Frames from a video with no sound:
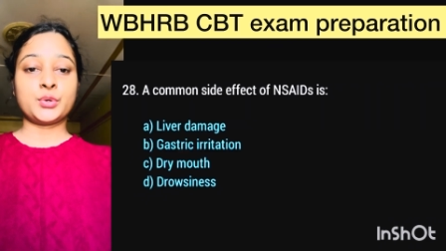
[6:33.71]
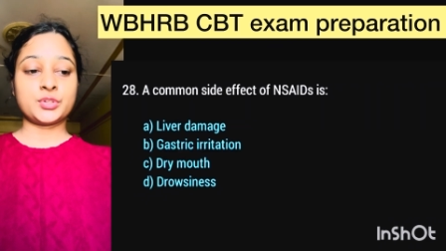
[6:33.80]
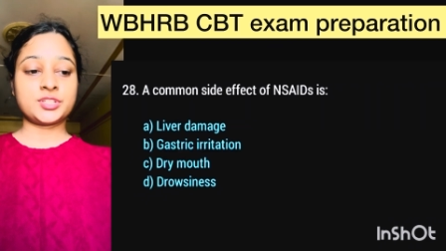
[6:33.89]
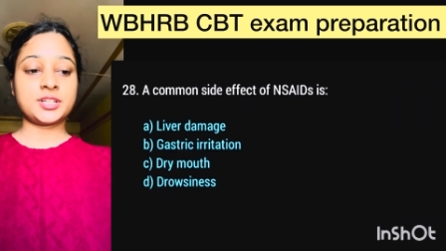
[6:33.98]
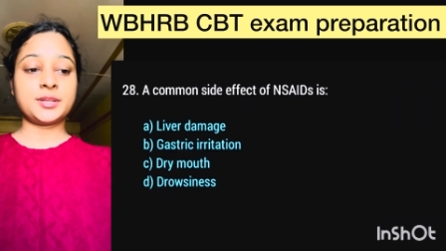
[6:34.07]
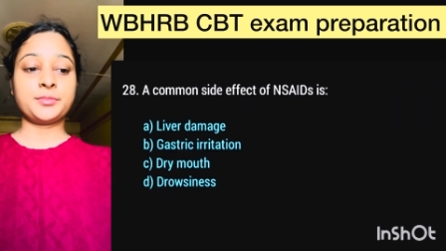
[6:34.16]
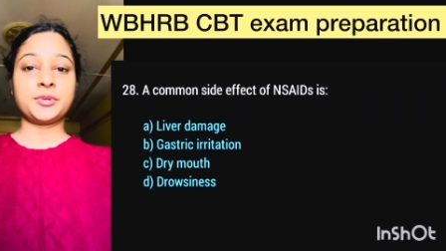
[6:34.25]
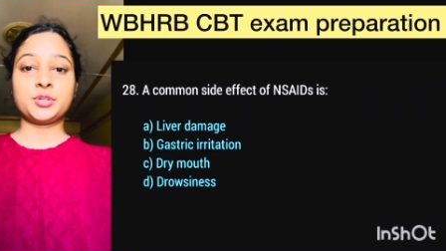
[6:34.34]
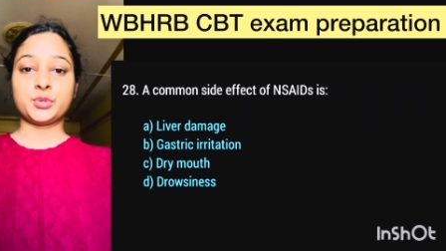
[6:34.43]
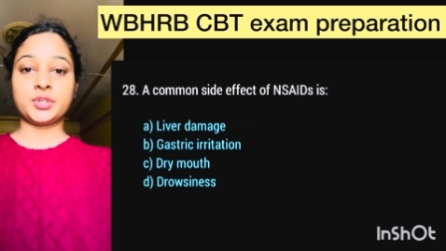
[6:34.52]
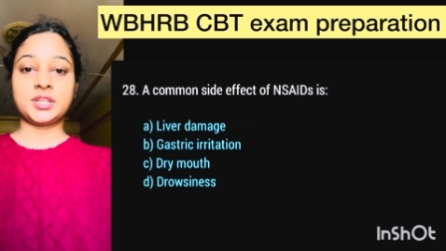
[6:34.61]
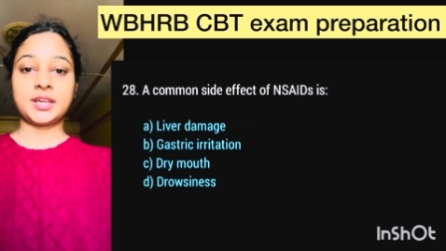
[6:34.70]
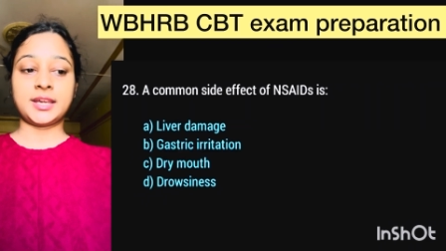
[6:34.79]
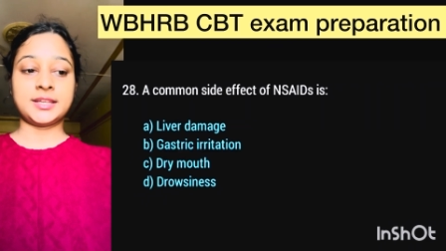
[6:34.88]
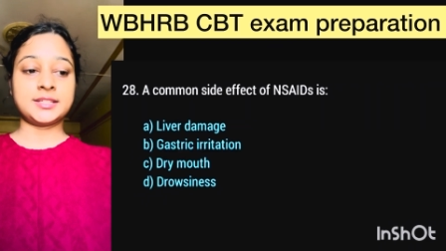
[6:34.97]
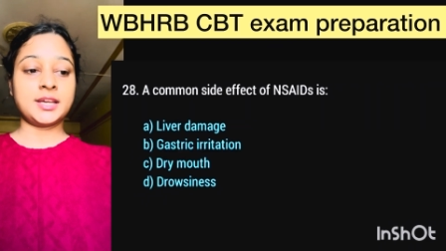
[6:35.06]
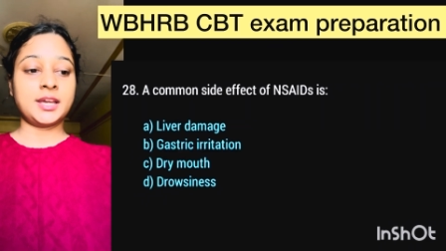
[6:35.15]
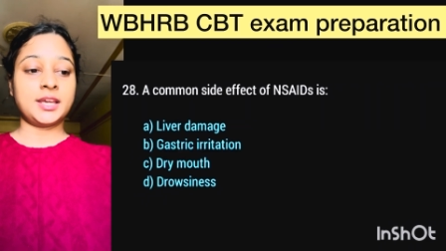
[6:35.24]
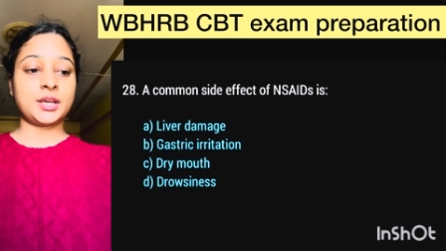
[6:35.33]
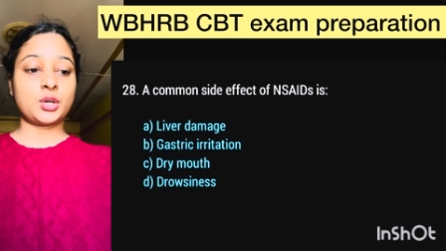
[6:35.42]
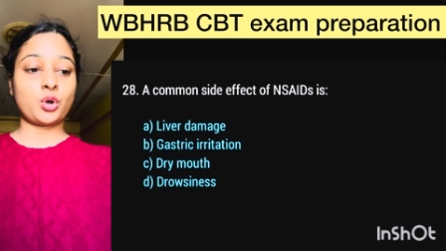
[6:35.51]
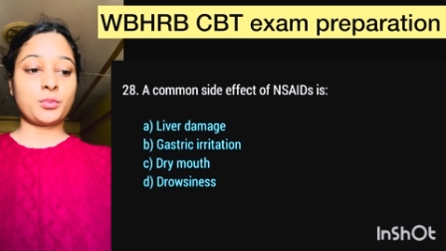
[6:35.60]
Question number twenty-eight.
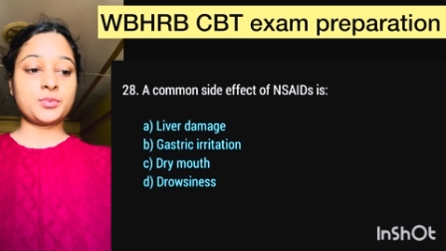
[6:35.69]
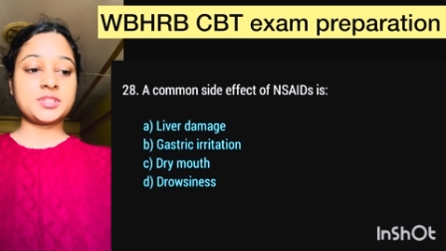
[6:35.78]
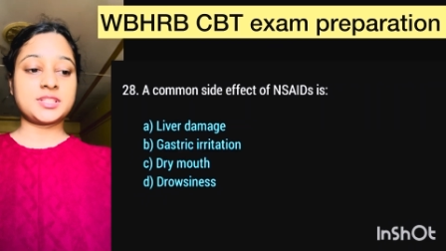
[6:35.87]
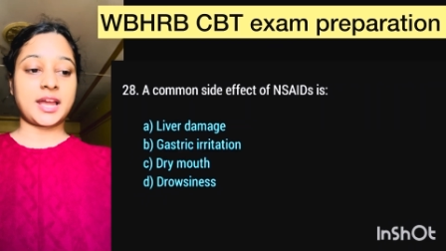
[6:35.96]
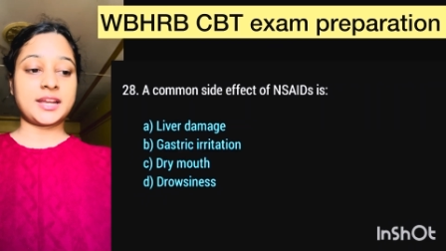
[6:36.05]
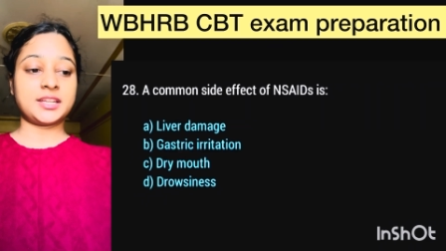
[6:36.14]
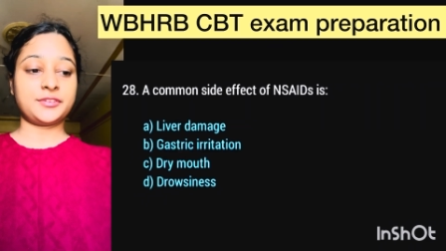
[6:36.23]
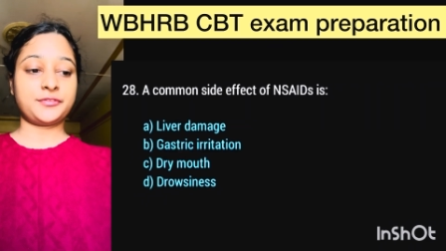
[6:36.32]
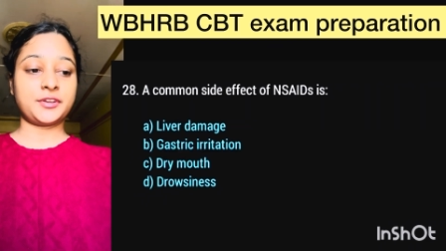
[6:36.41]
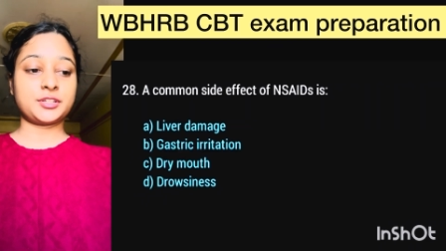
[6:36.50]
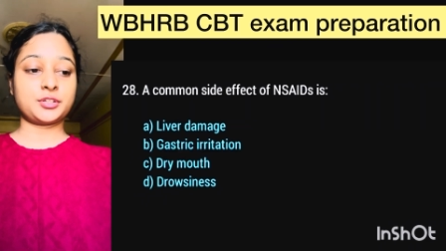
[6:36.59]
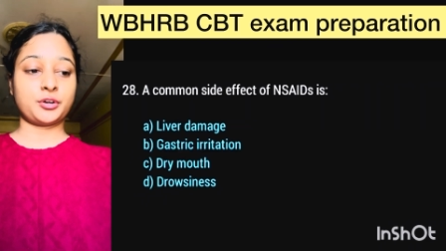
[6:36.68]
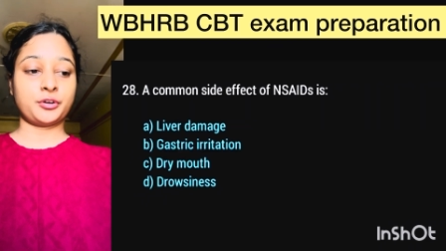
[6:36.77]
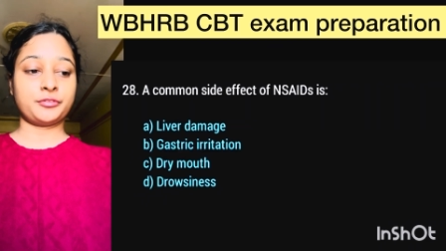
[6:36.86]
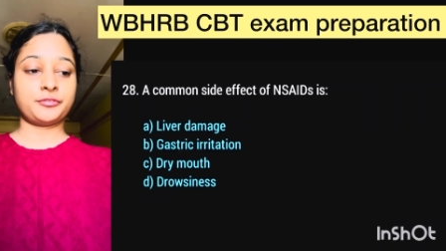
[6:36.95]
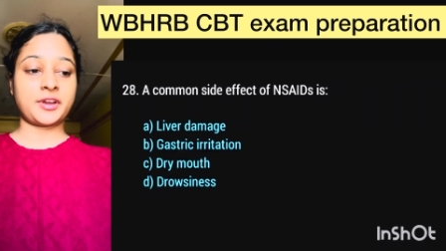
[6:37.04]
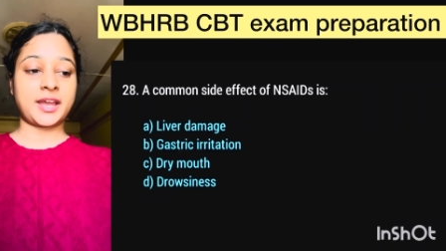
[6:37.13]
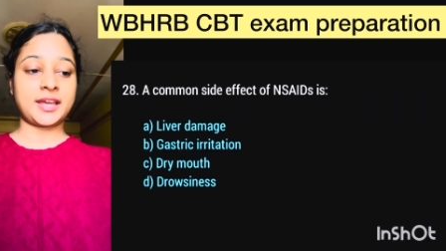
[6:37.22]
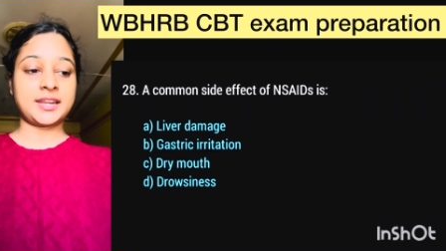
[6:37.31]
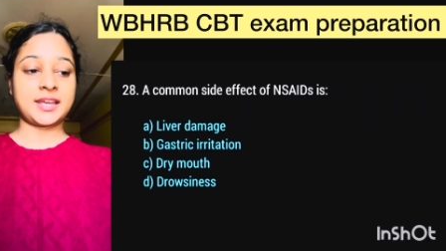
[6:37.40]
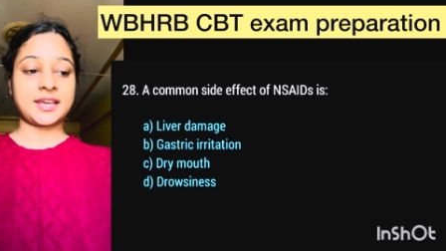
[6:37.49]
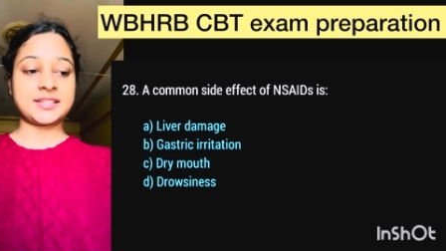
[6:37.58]
A common side effect of
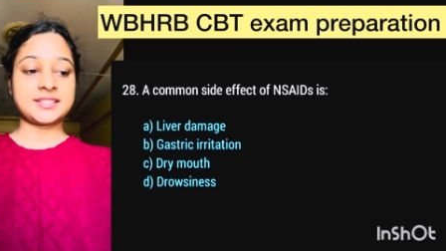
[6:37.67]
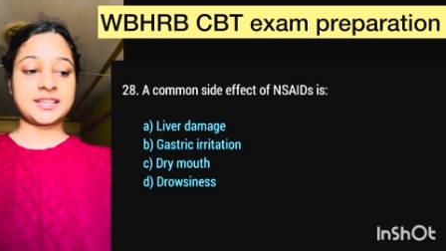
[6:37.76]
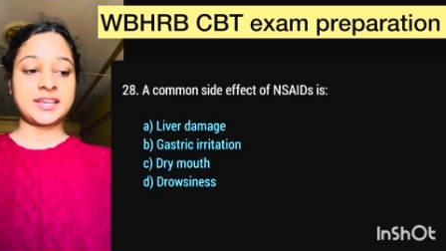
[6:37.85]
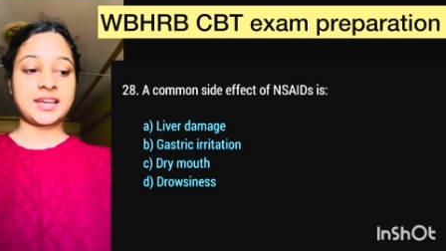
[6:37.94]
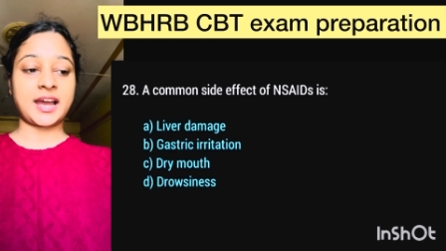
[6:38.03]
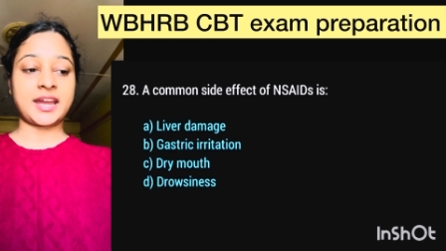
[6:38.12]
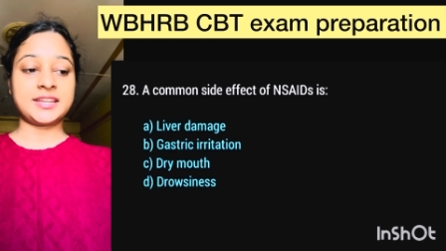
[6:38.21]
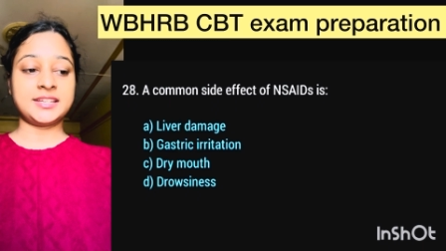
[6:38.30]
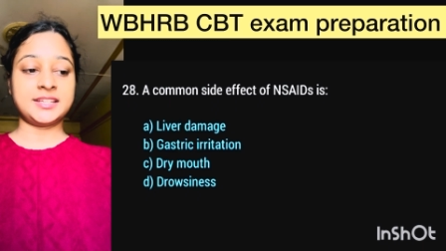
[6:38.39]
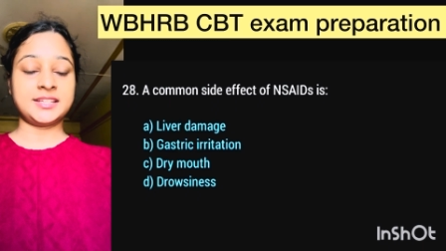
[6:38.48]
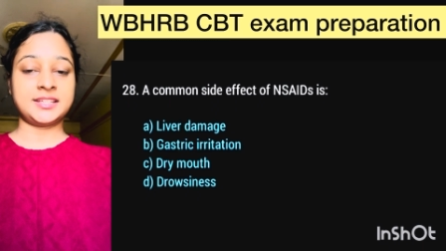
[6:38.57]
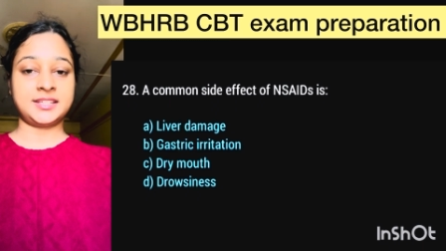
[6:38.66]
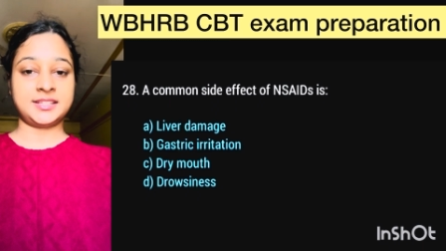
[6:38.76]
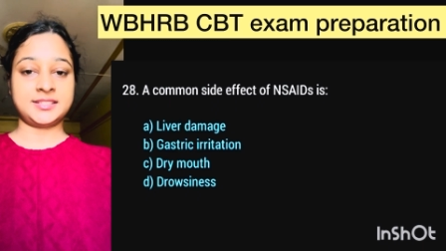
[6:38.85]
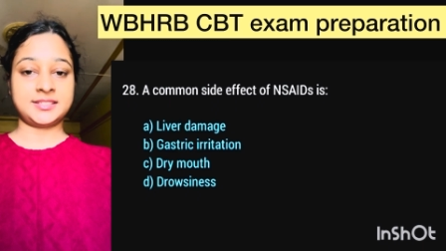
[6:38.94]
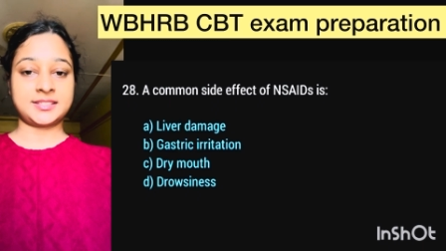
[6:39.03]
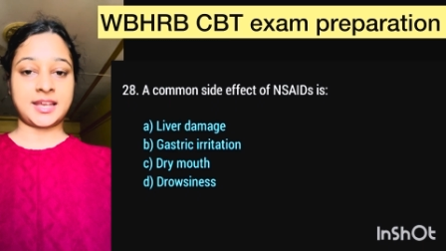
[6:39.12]
N S A I D is.